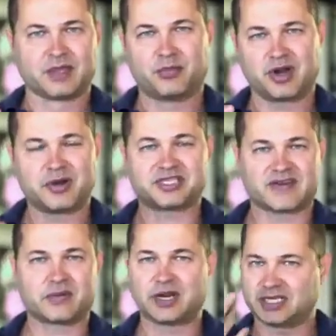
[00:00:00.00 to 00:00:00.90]
pretty much
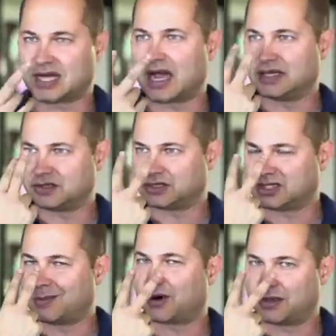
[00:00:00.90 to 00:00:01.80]
everybody's eyes are
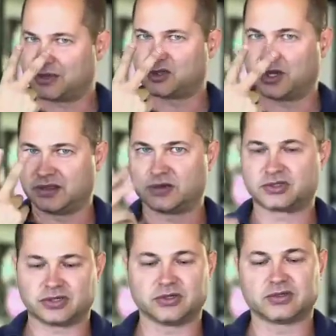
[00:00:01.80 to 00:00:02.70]
somewhere in between
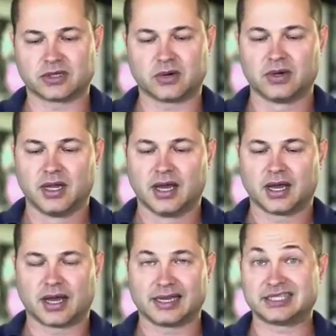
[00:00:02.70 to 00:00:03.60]
those two. So
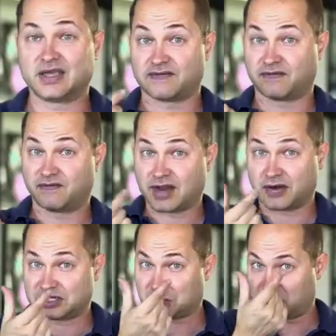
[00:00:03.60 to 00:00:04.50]
uh, unless you have a
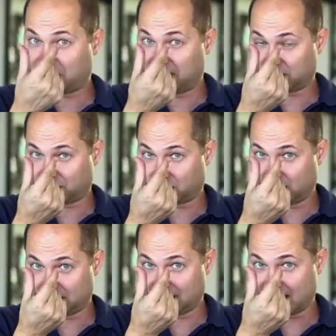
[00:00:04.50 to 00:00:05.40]
very small face with
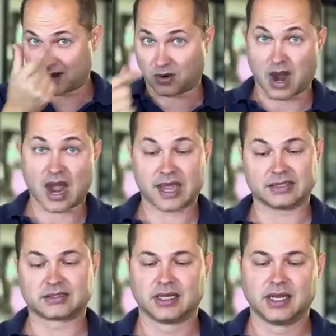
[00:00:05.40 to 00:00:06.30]
really narrow
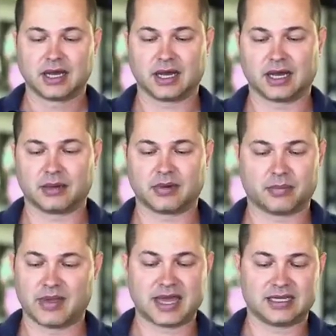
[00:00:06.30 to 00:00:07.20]
eyes, um,
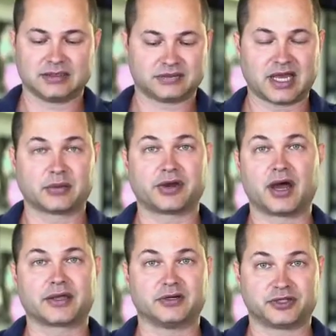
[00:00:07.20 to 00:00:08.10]
any standard
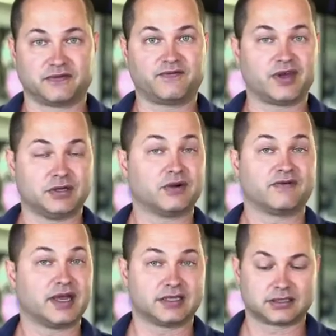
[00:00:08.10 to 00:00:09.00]
binocular should fit your
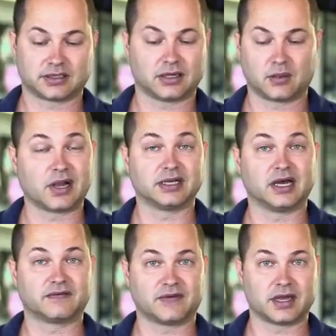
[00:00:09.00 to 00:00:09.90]
face uh, well
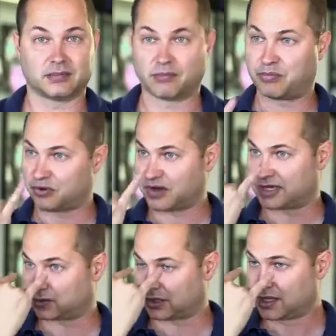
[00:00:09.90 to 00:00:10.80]
enough, and both
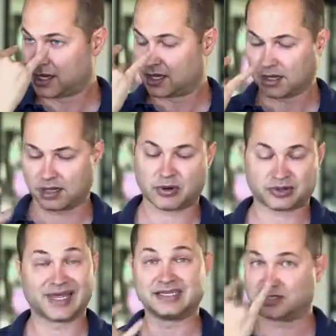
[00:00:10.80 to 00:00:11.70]
eyes will, uh,
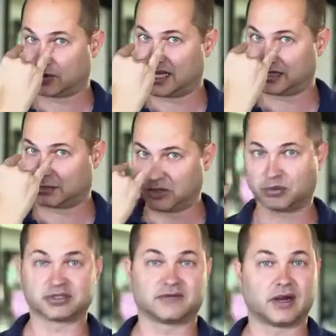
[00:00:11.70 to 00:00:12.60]
both lenses will hit the
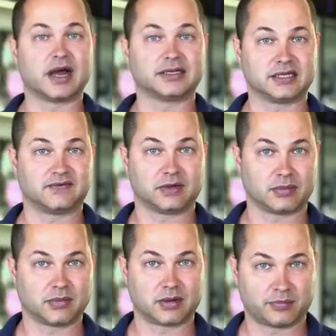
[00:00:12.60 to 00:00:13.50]
pupils of your eye to give you
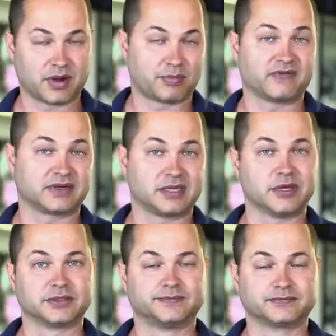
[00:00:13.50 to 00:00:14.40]
a, a, a perfect
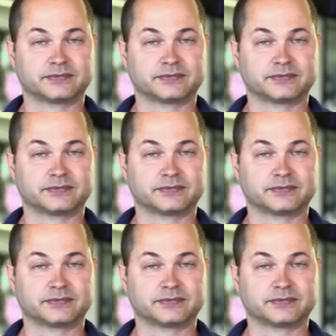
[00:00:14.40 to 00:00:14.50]
image.